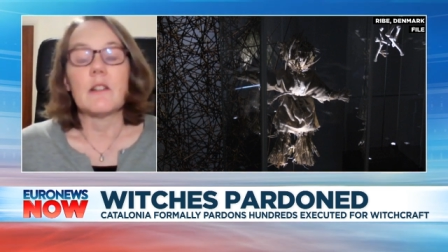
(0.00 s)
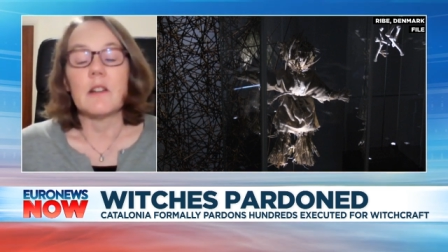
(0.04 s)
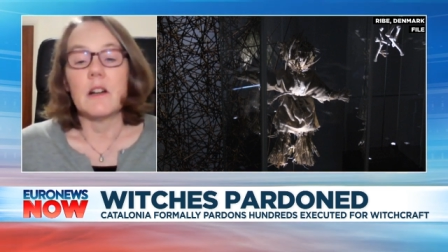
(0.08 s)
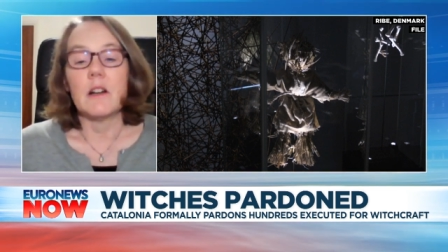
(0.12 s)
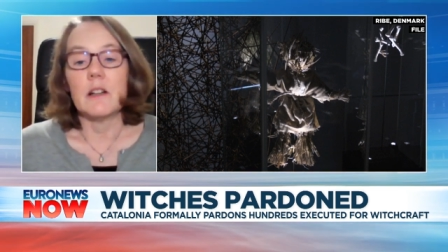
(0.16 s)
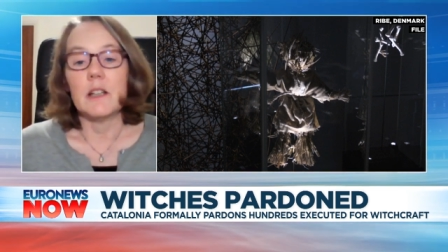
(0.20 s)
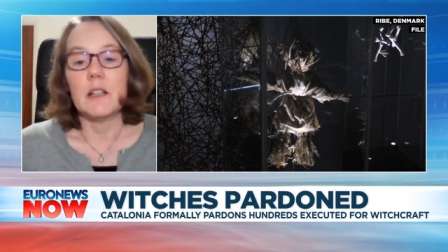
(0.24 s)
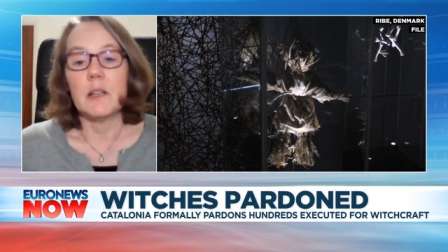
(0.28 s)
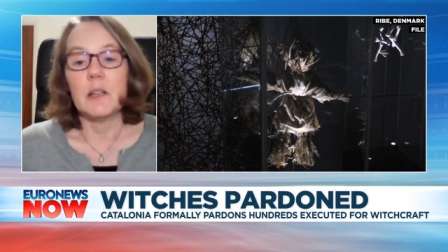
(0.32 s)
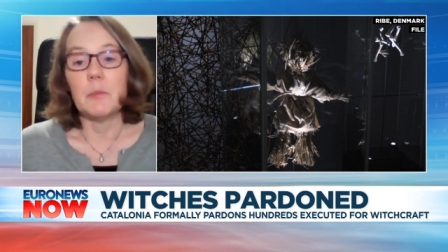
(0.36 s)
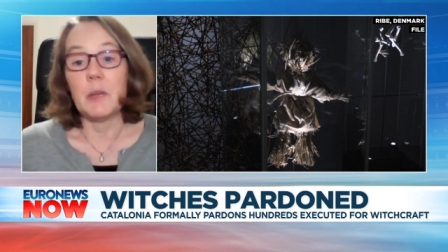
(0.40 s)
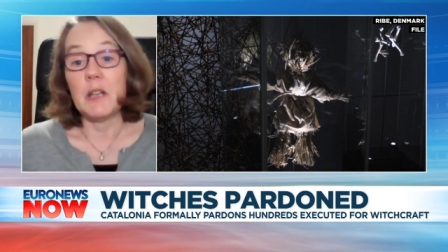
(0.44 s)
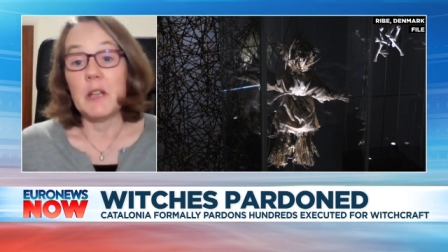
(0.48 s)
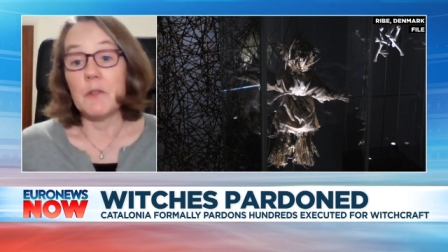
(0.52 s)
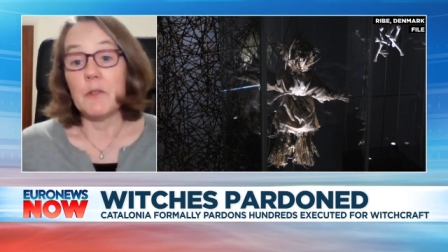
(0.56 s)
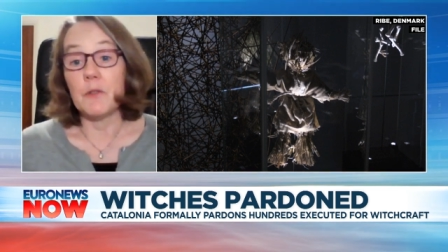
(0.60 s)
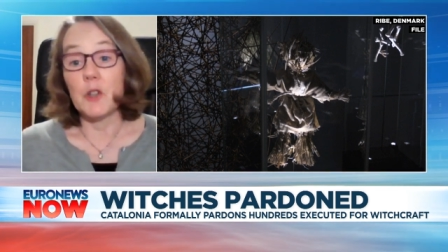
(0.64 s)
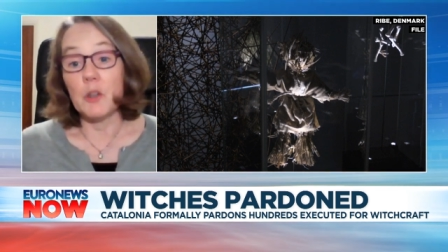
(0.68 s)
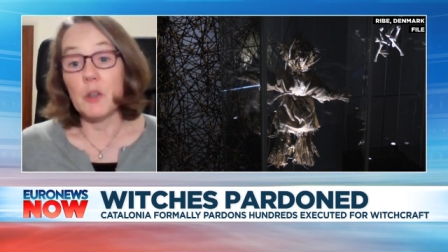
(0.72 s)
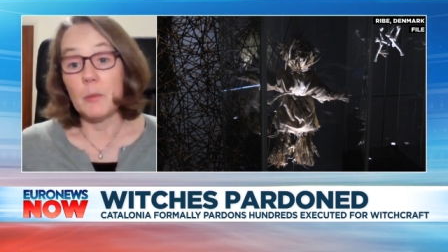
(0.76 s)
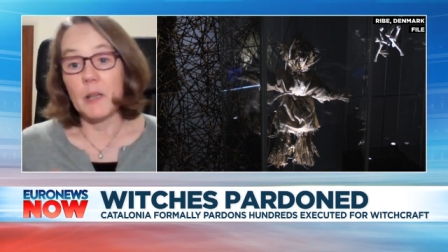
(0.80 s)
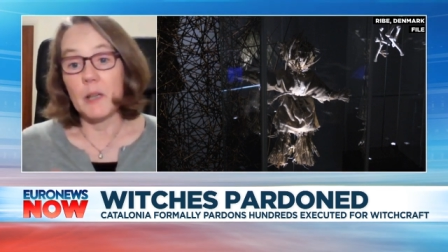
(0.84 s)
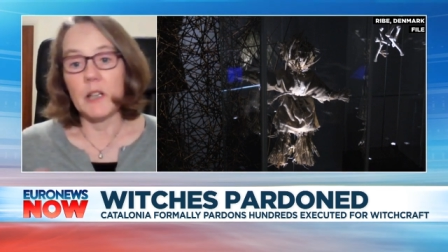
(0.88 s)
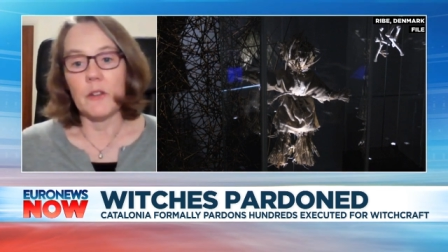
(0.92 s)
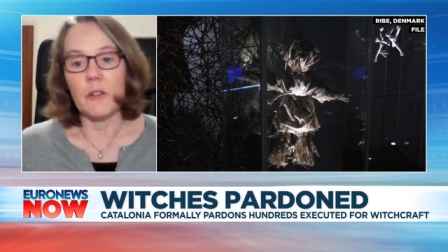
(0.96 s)
like being
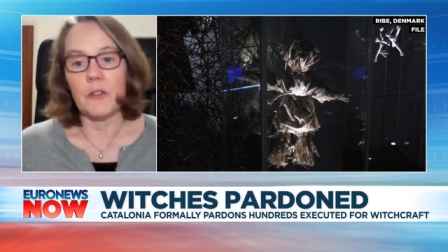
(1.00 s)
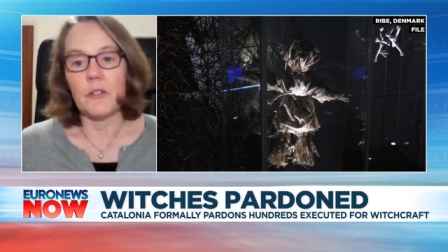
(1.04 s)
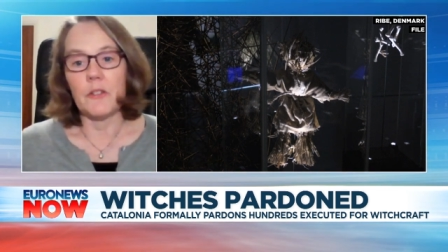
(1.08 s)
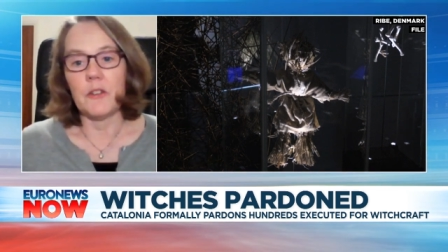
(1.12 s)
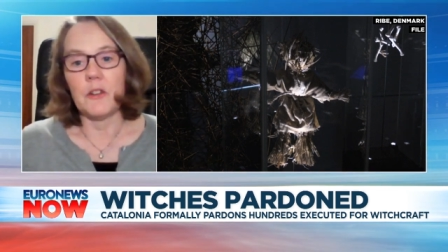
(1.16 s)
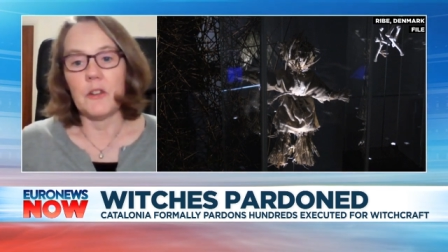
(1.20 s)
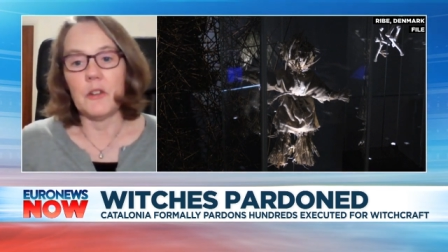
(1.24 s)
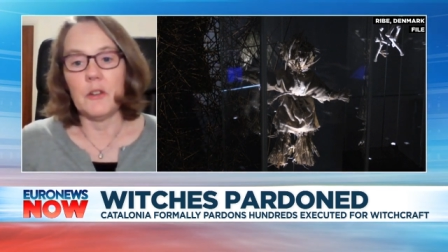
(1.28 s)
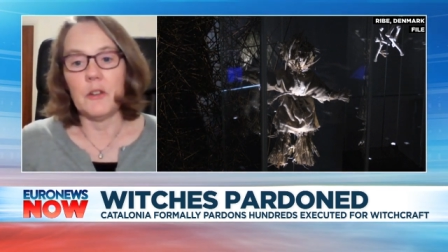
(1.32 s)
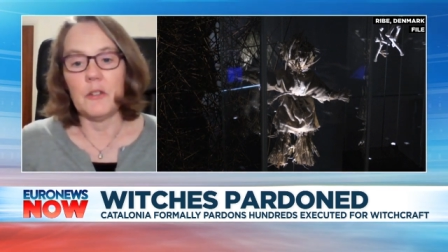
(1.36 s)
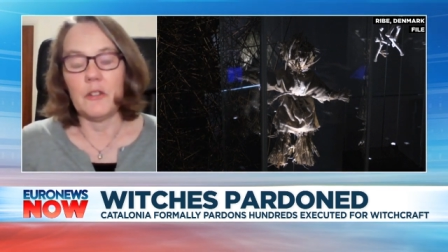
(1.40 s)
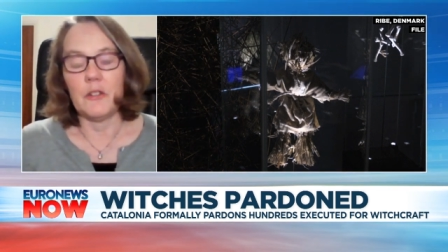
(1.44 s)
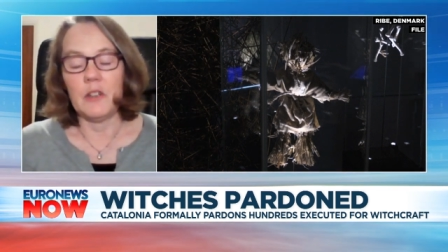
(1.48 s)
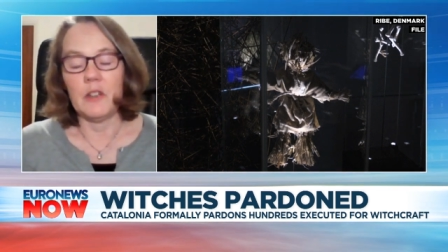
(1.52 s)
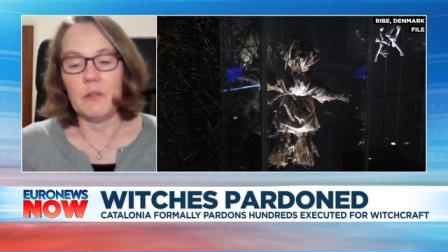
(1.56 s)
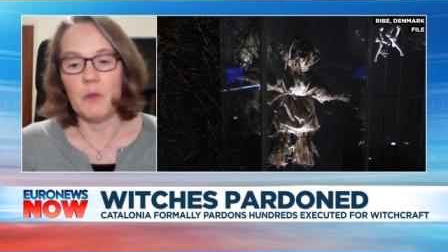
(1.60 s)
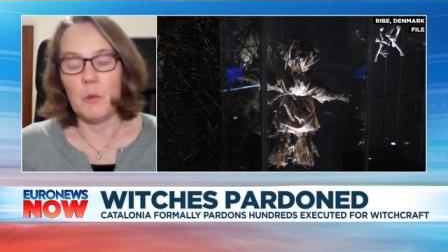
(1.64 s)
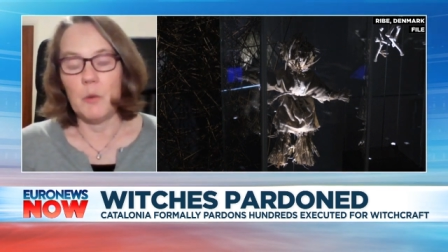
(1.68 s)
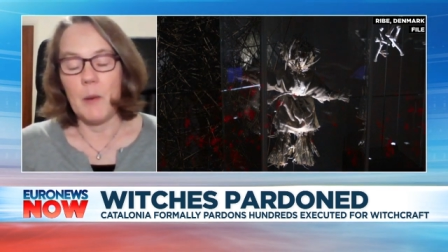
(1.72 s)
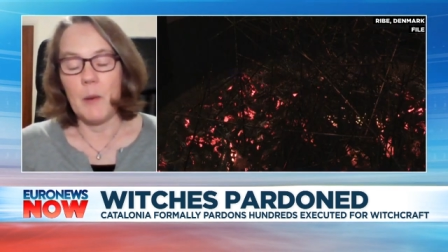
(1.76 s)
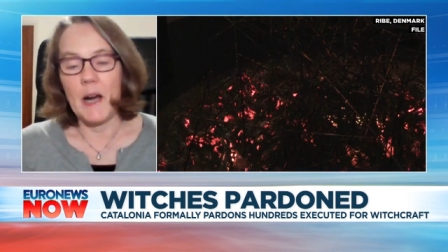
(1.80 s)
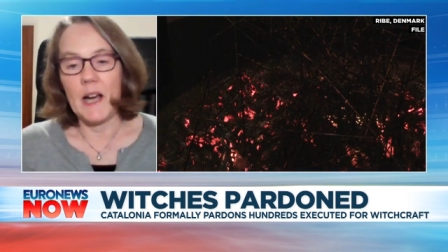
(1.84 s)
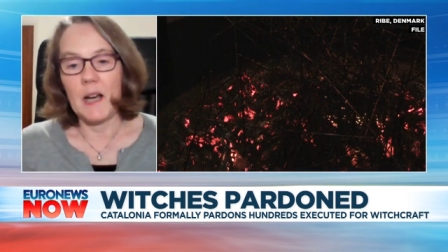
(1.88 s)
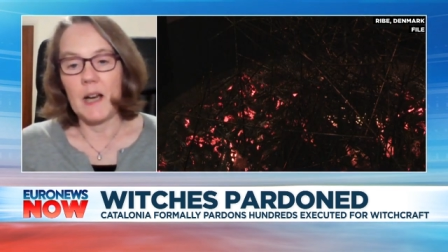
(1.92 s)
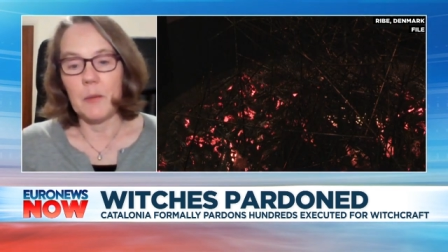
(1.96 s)
verbally assertive
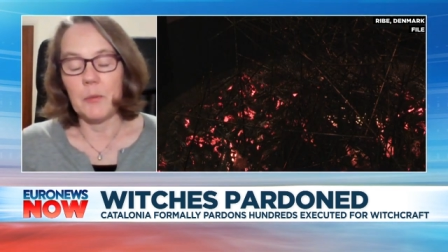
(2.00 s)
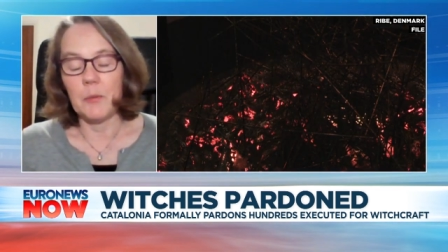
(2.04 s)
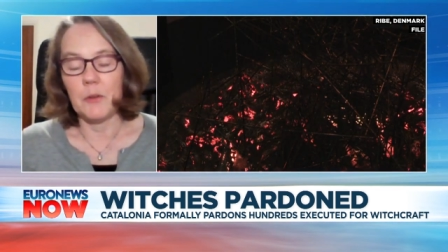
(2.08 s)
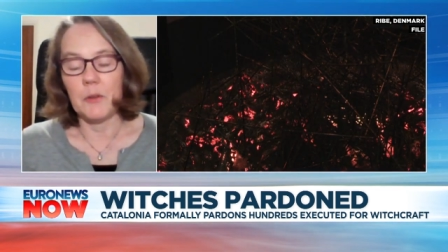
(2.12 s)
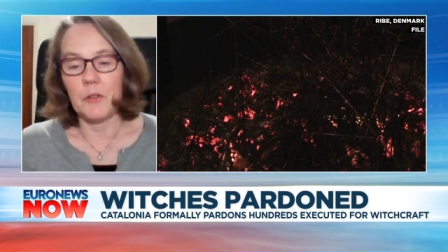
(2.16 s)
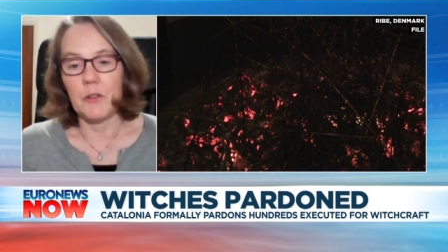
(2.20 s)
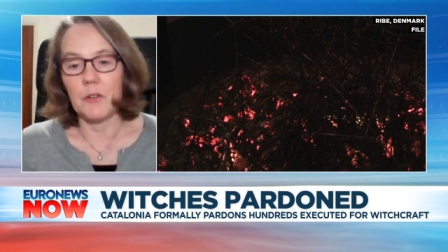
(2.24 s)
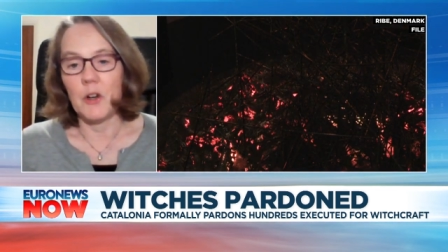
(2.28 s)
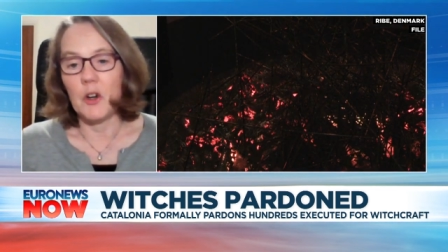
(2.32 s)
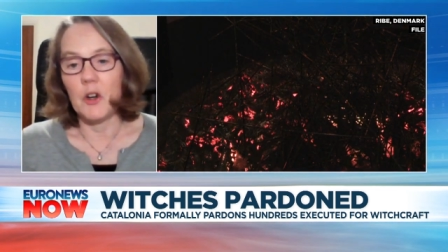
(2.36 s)
or perhaps